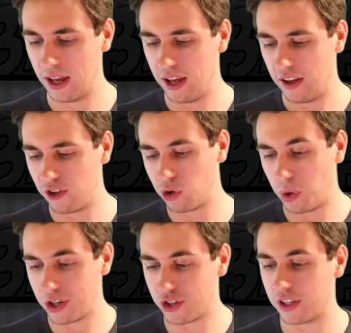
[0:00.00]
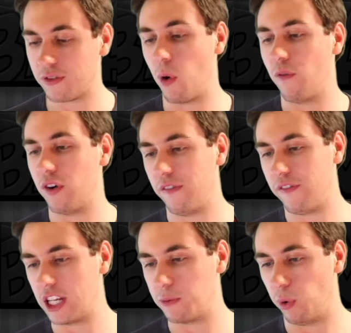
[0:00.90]
A few questions from over on
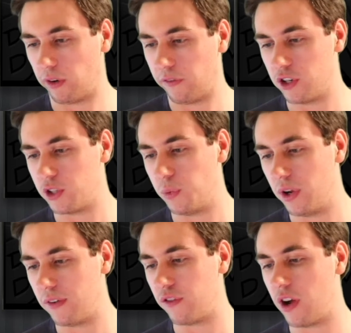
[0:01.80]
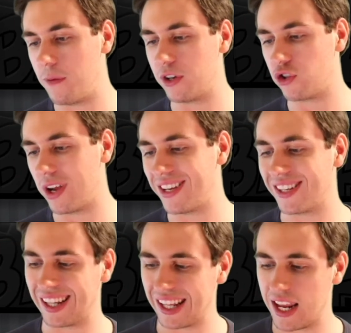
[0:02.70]
Facebook. First one from Trent
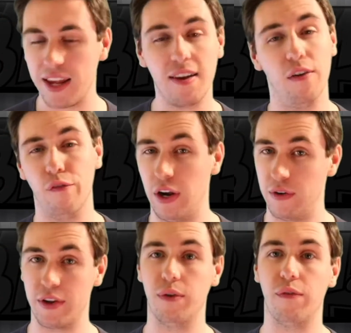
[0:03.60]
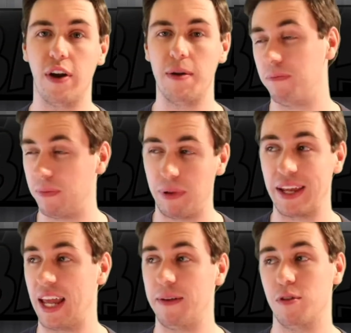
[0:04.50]
Lee, a very good friend of mine. Playing
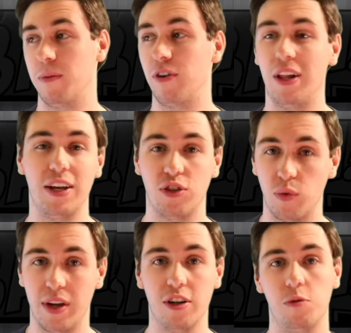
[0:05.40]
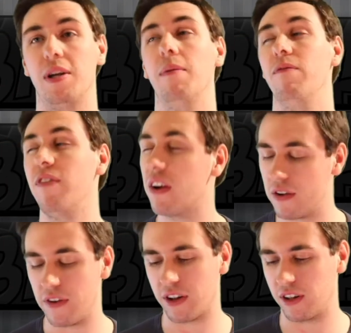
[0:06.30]
games with him for the last 2 years. Become very,
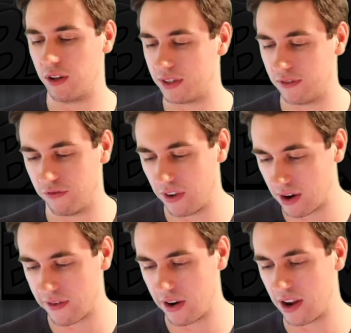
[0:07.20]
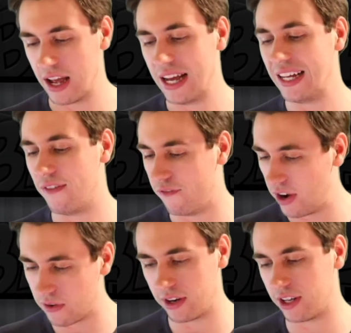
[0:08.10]
very close. A very, very,
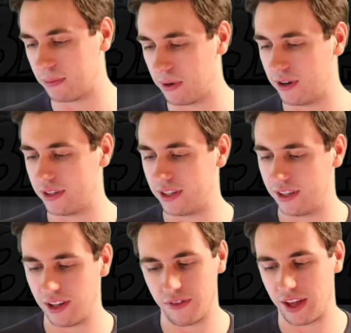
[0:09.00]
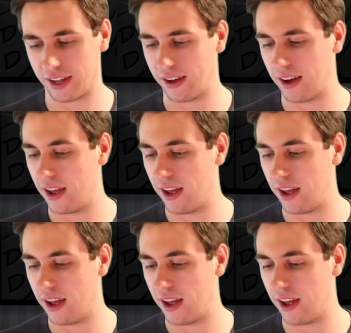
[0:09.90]
very nice person. Love that guy.